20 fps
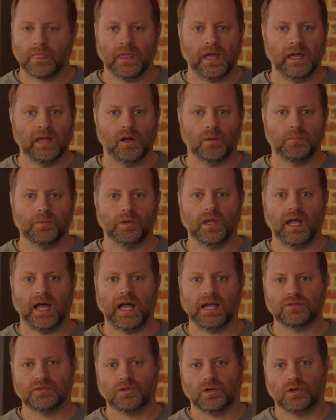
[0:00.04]
Hey, hope you
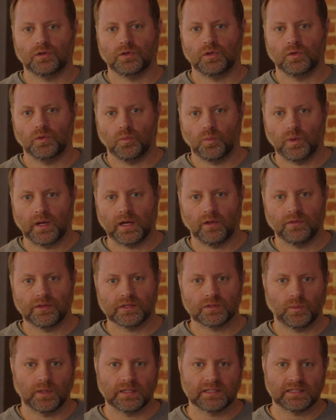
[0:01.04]
guys are doing well
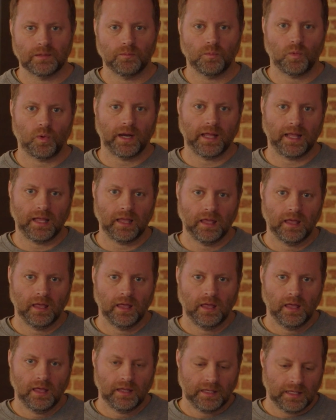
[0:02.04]
this Wednesday morning,
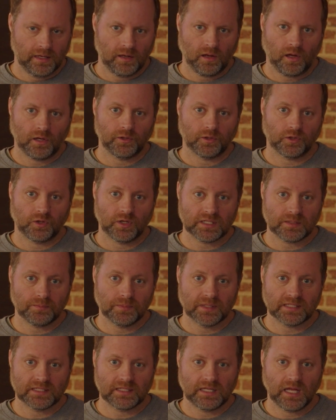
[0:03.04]
getting all your
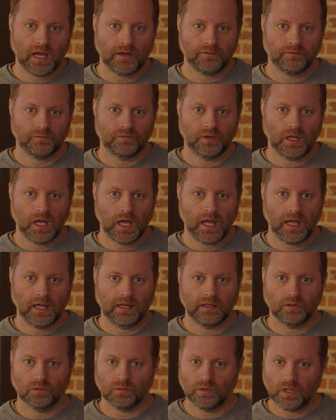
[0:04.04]
Christmas stuff
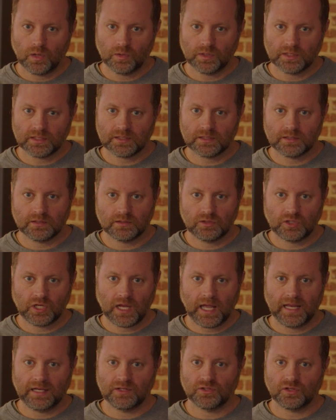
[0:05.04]
done. You'll notice
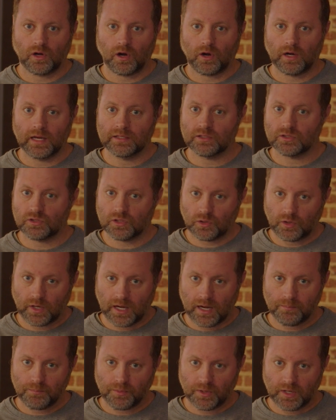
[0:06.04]
change in our
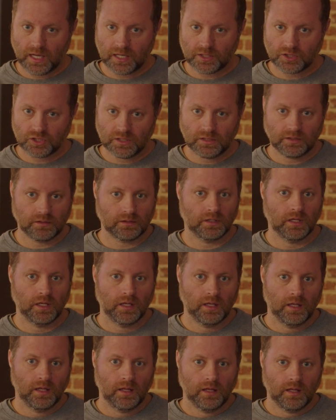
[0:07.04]
Instagram production.
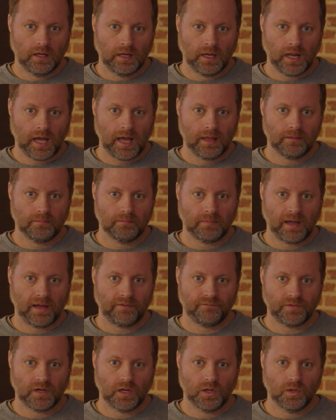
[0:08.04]
Not my
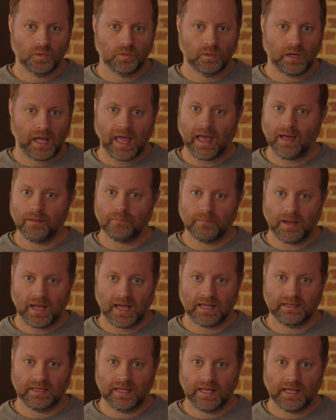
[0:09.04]
phone at
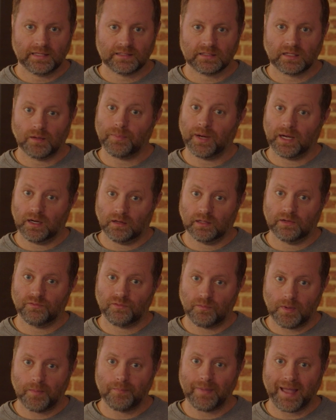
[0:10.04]
my desk, apparently
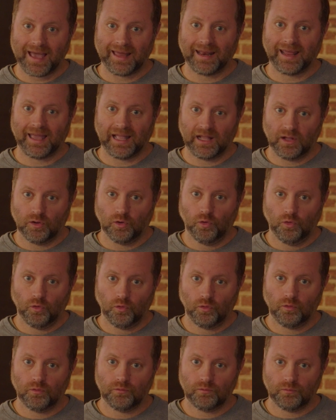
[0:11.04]
from a bad
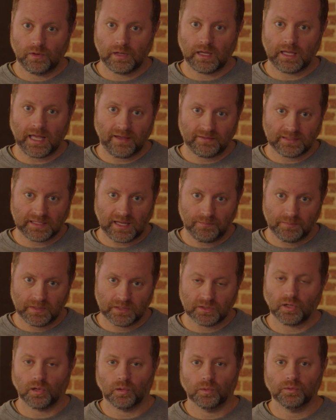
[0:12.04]
angle, as I've
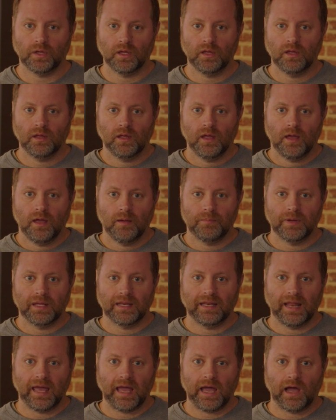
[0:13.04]
been told,
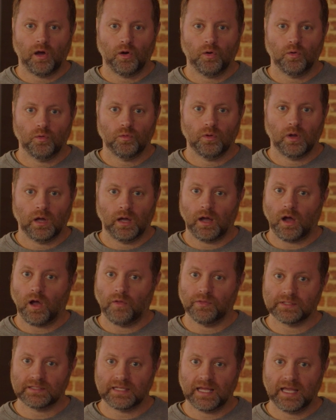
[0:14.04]
but now
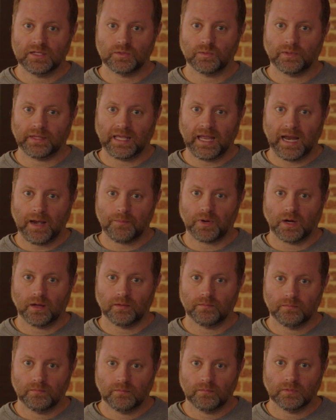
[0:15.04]
on the stage with a
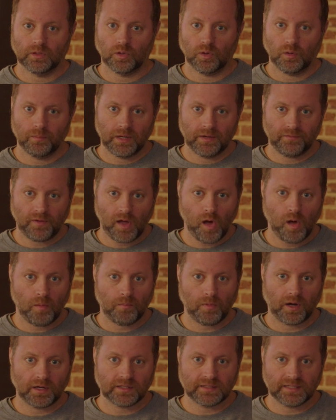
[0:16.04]
camera. A little bit of a
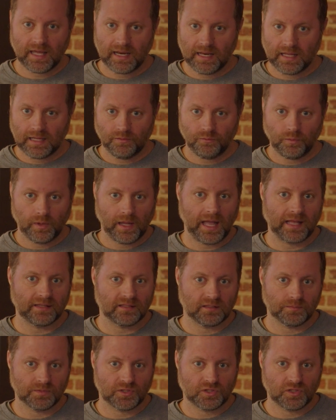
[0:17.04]
Hallmark setting if we had
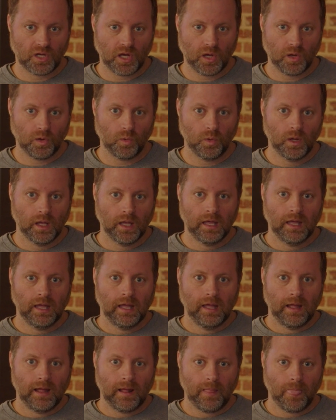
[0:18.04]
some snow
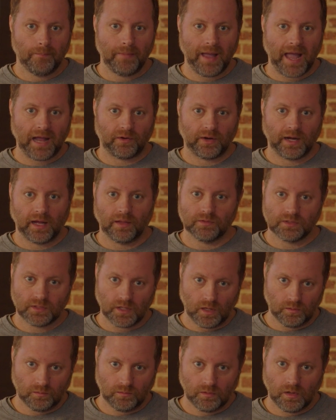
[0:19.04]
in the background,
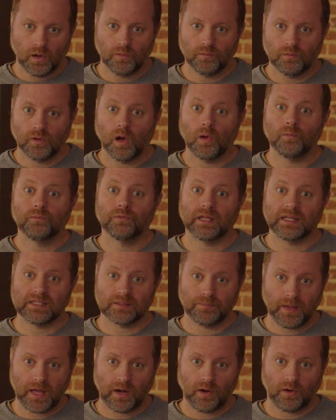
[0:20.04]
so hopefully
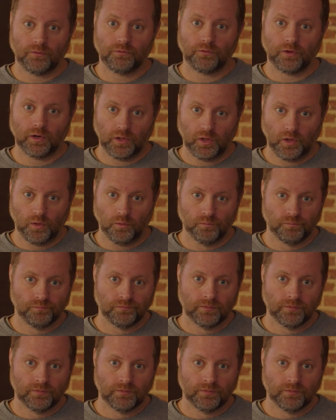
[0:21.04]
it's better for you.